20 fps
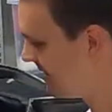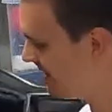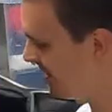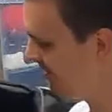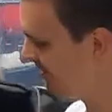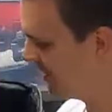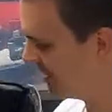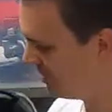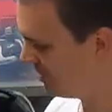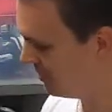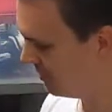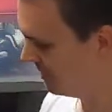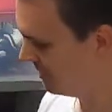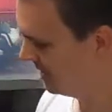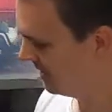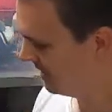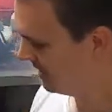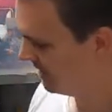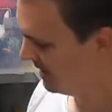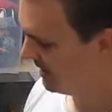Thank you.
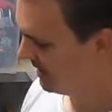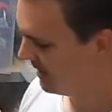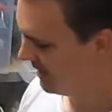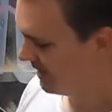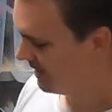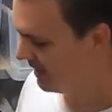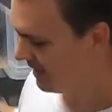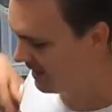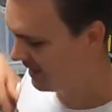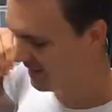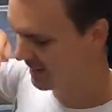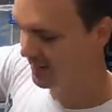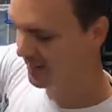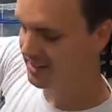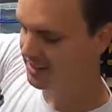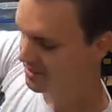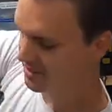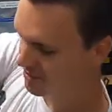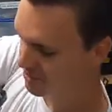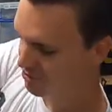Oh yeah,
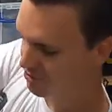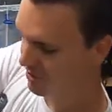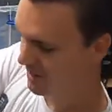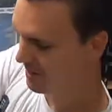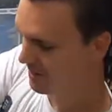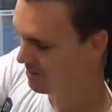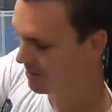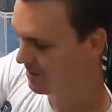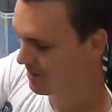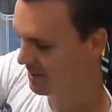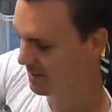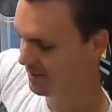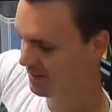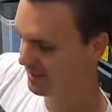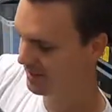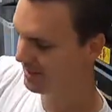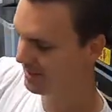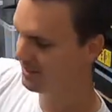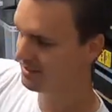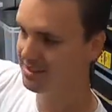here's the strap.
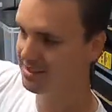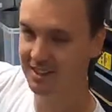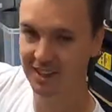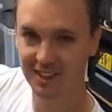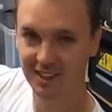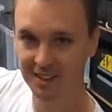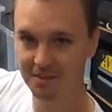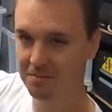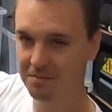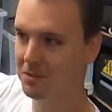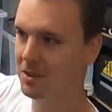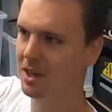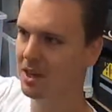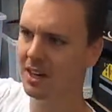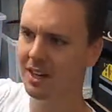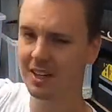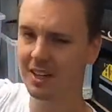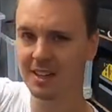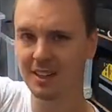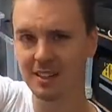It's like a
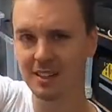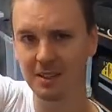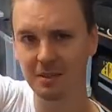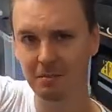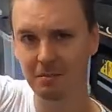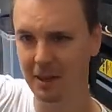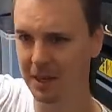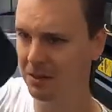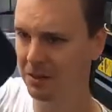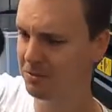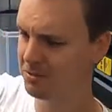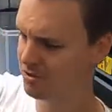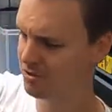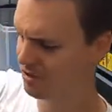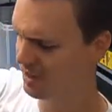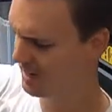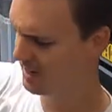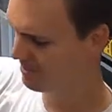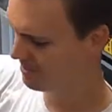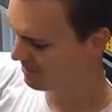car belt
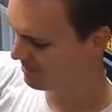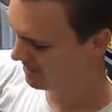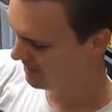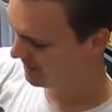strap.